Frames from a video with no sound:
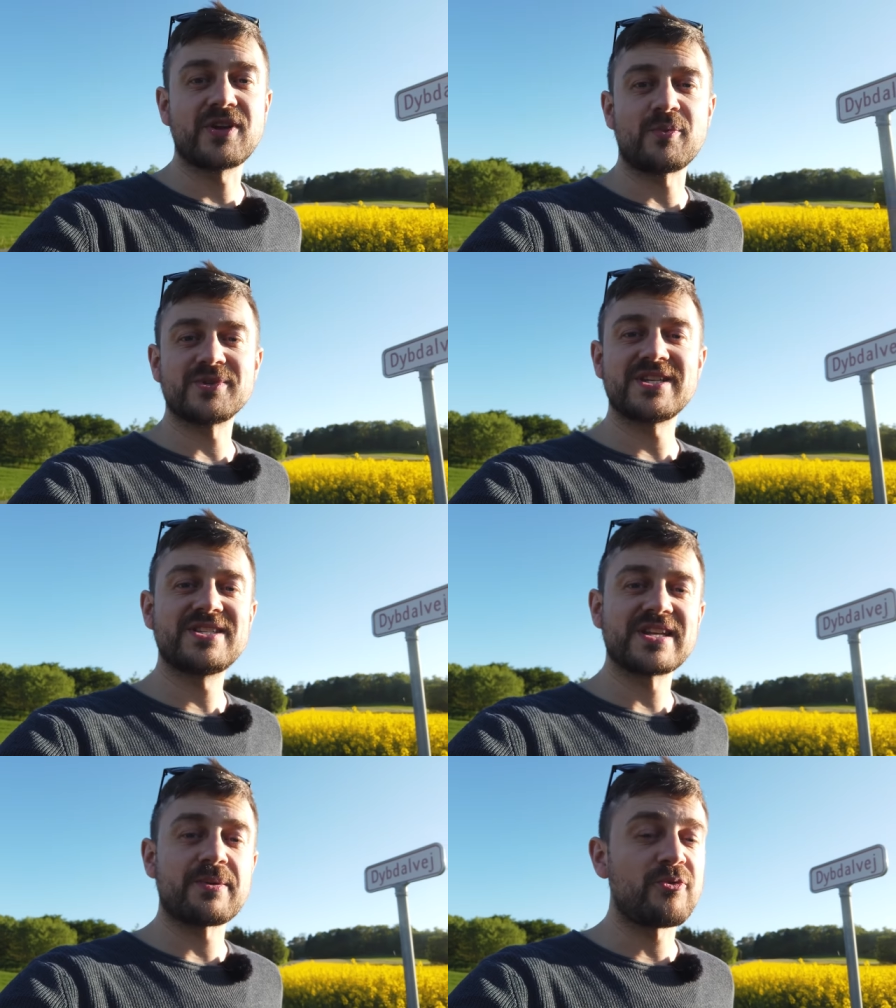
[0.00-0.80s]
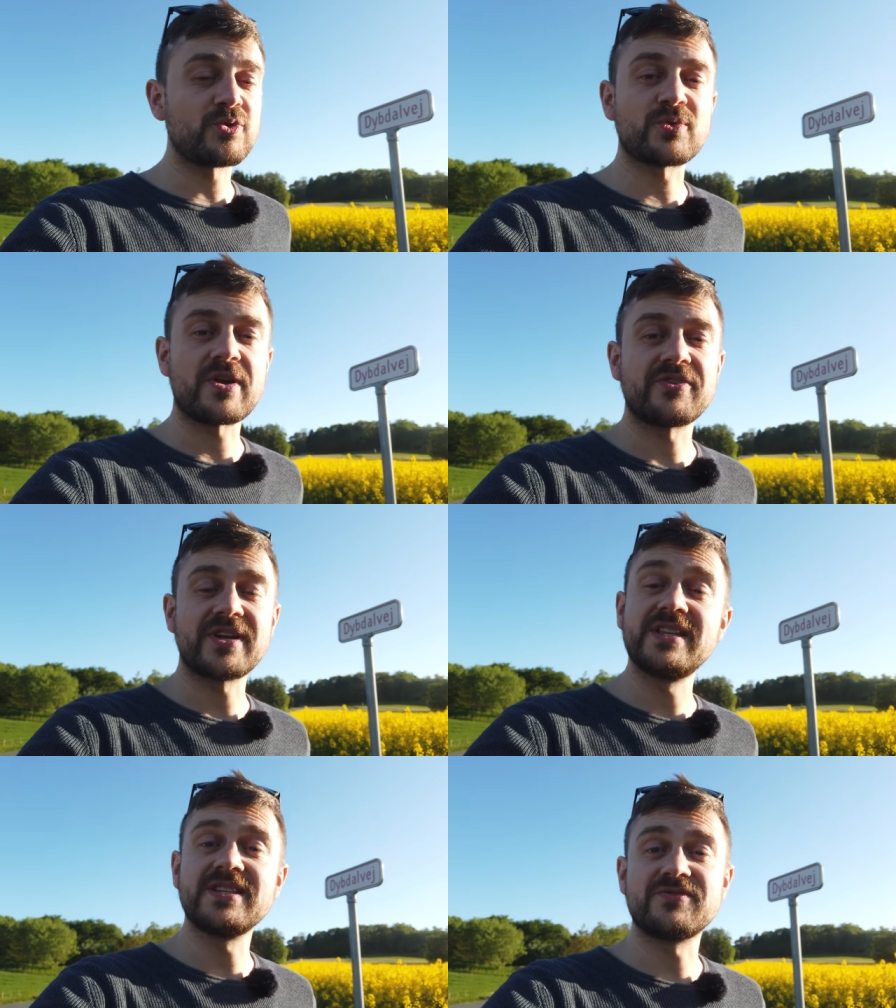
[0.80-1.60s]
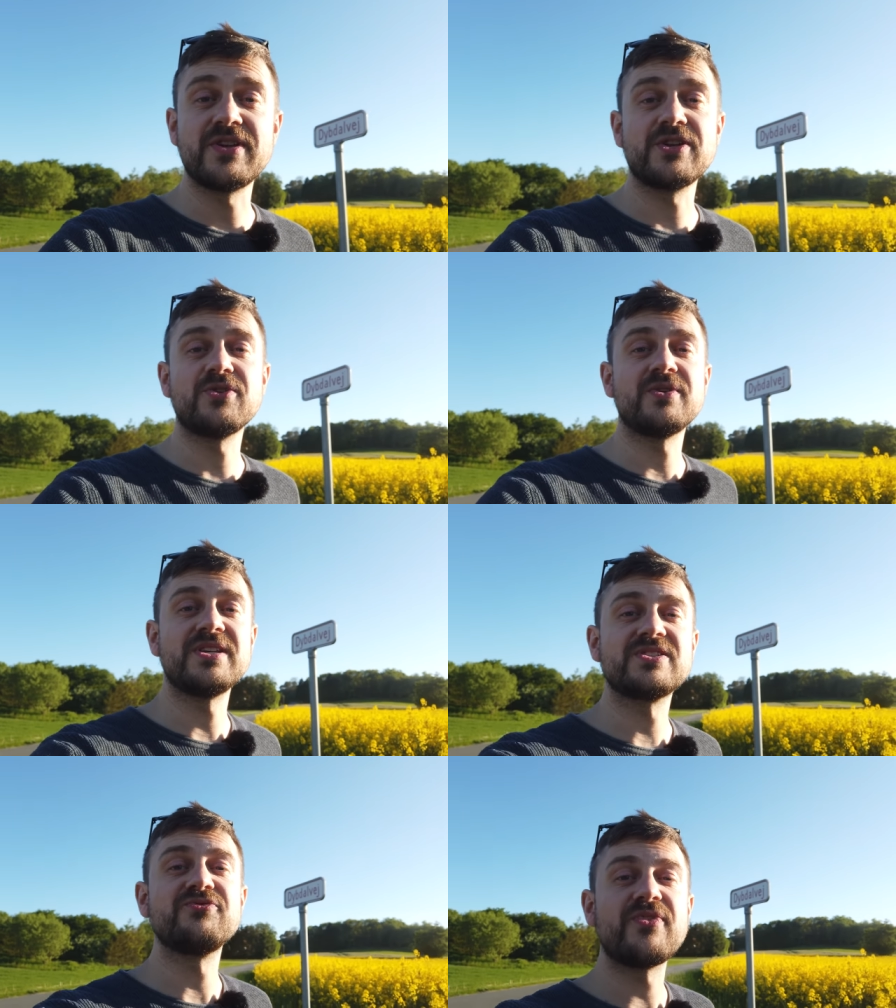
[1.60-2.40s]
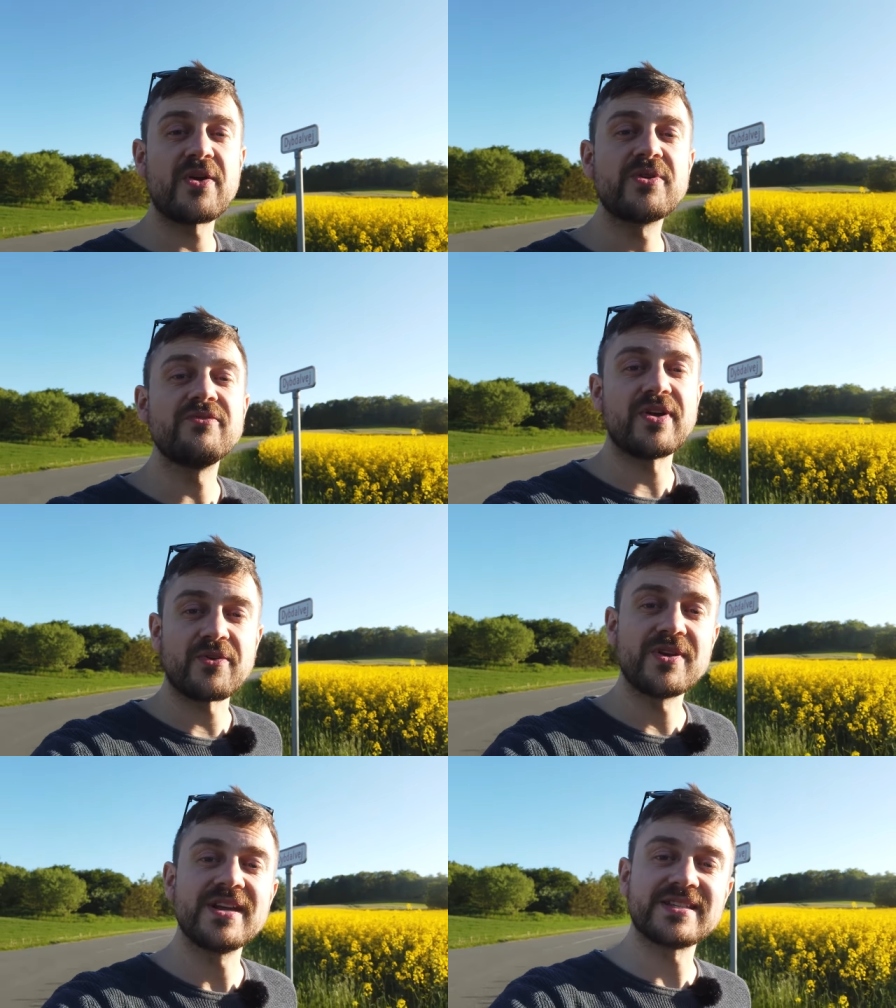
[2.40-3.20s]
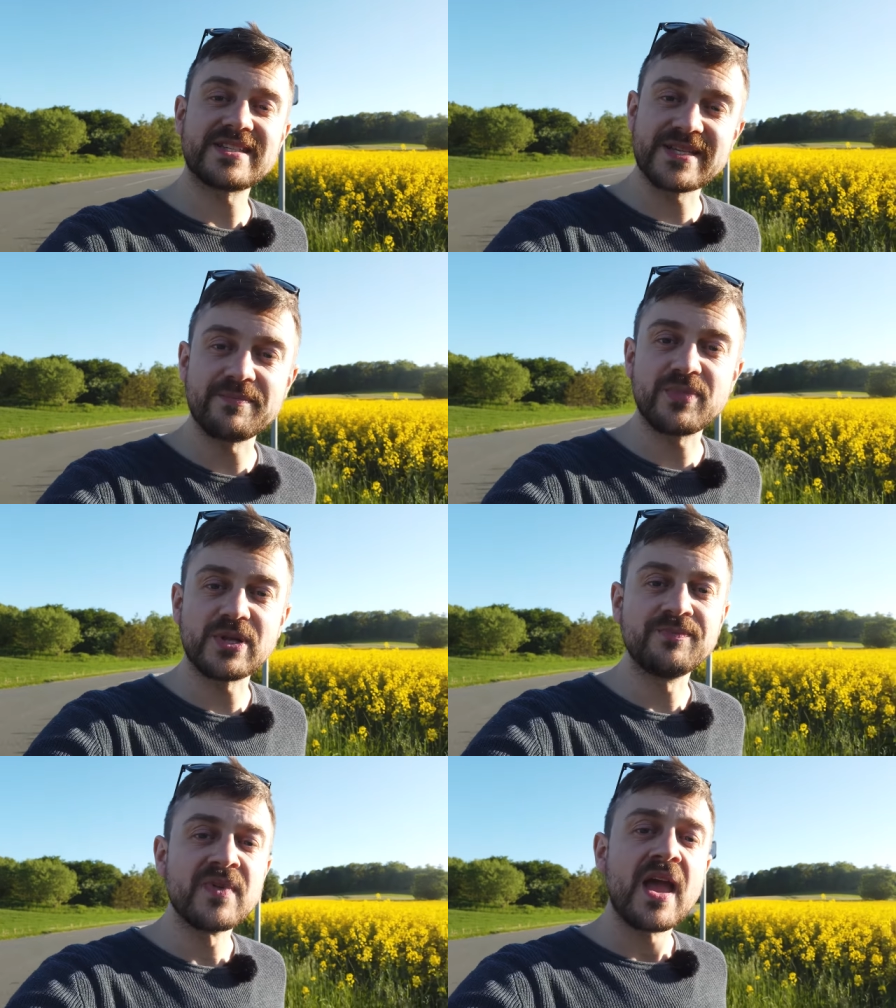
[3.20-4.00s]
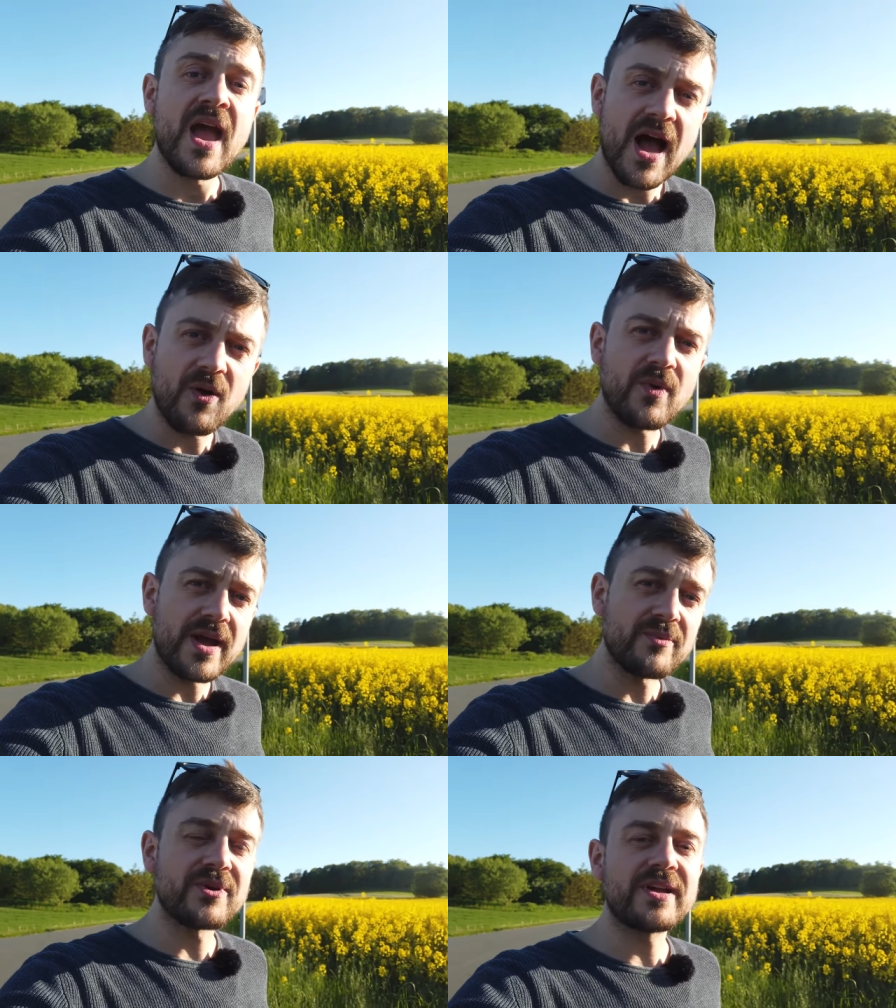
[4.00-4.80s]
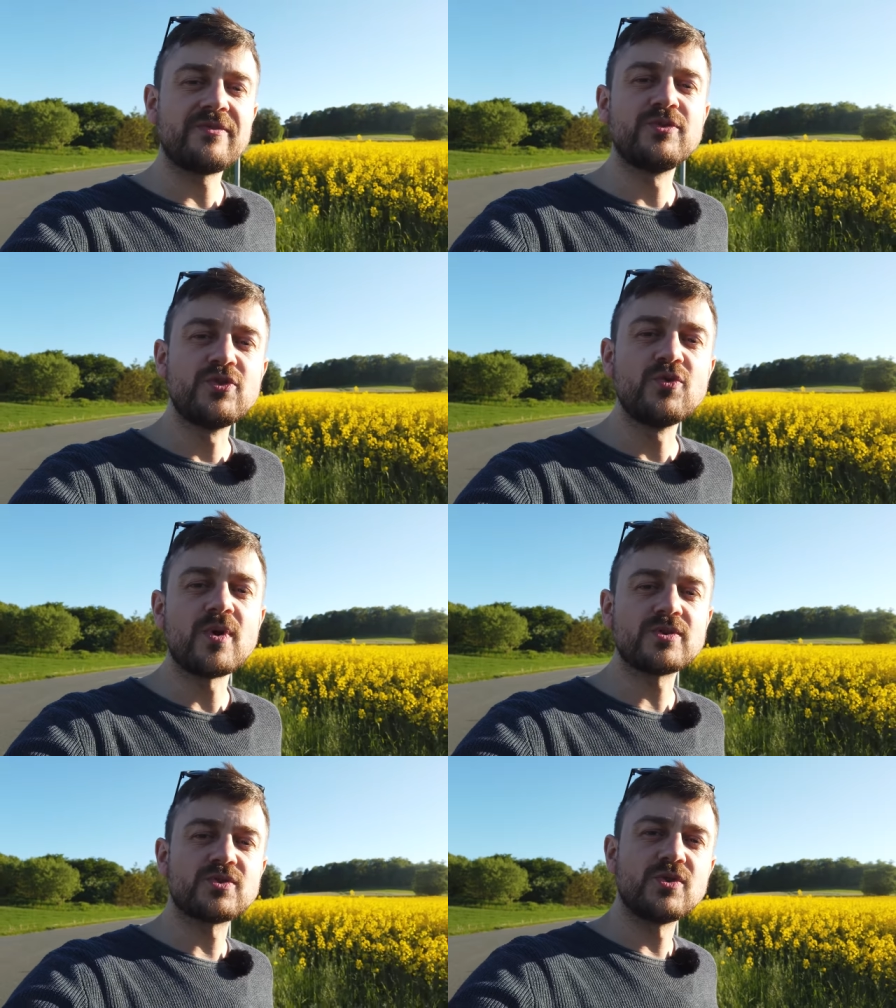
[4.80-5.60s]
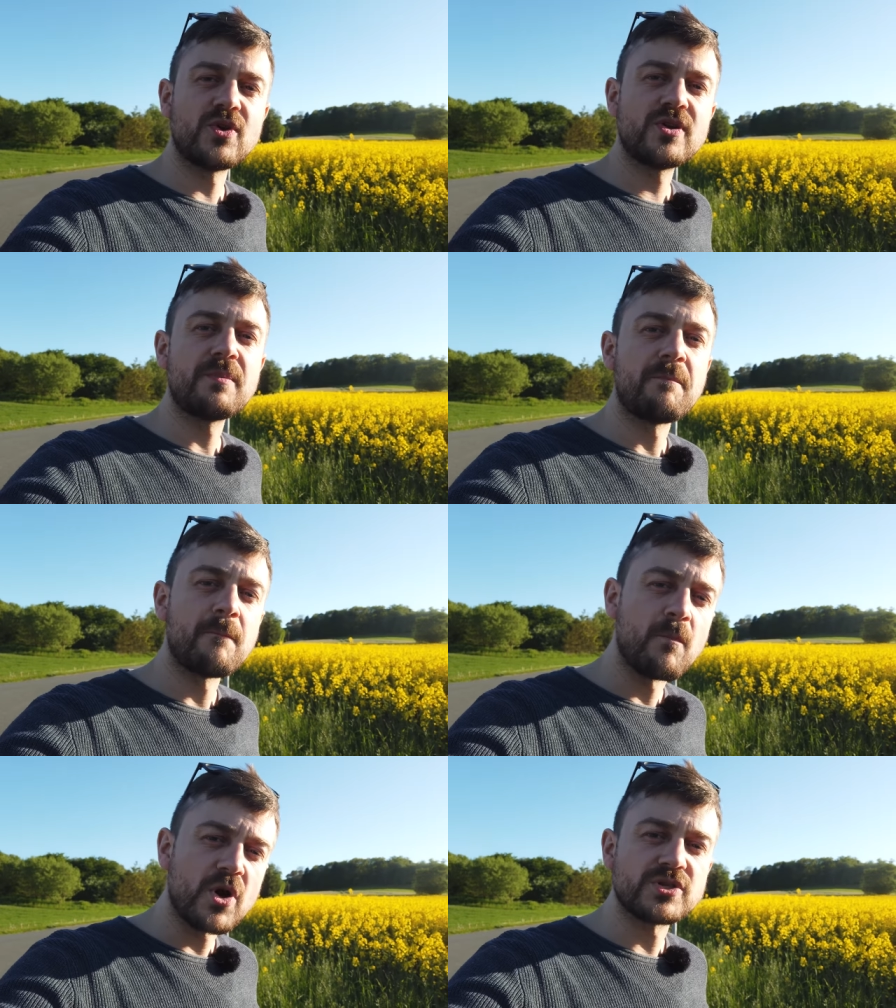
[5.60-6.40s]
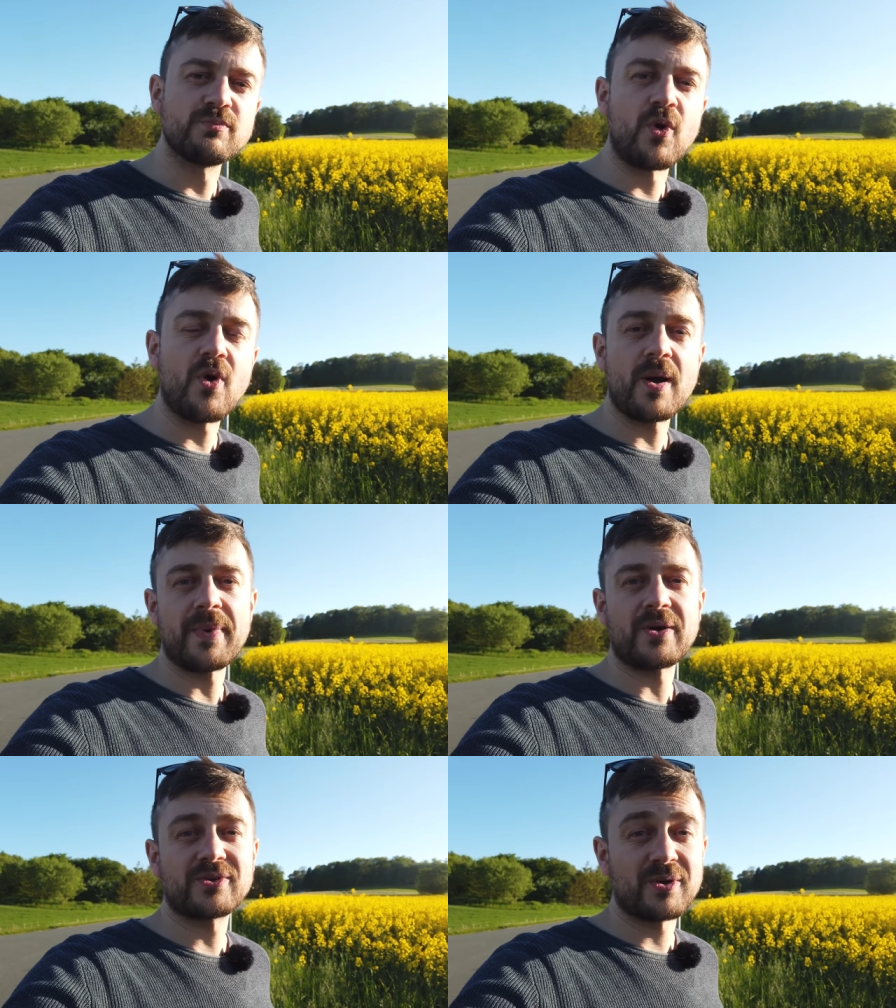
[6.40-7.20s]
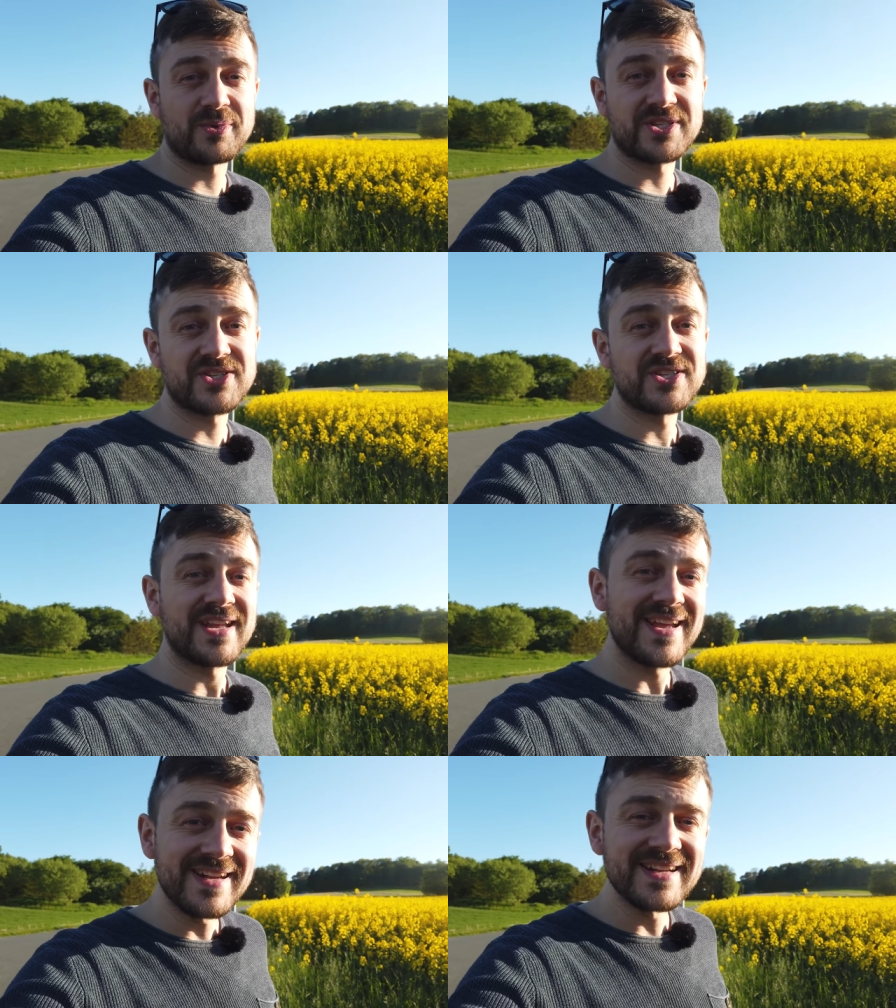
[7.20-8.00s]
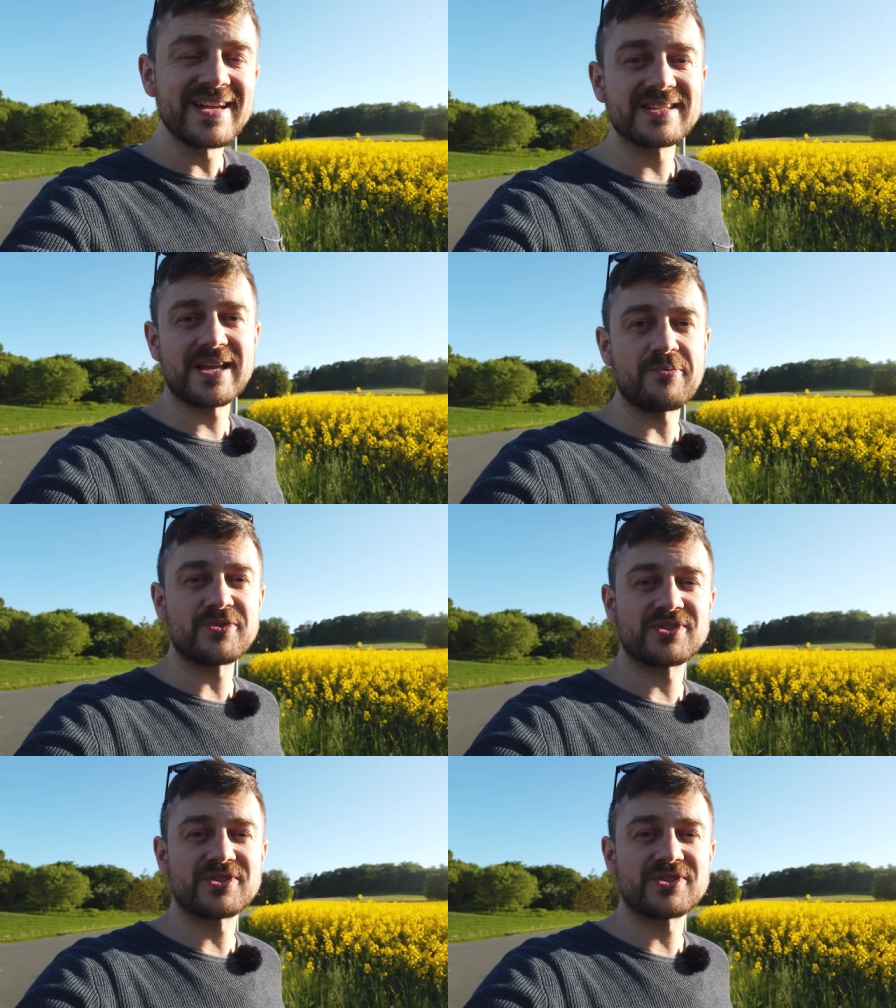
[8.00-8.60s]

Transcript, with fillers: of the compositions I'm photographing in this video is very, very simple. However, if you do want to learn much more about composition in landscape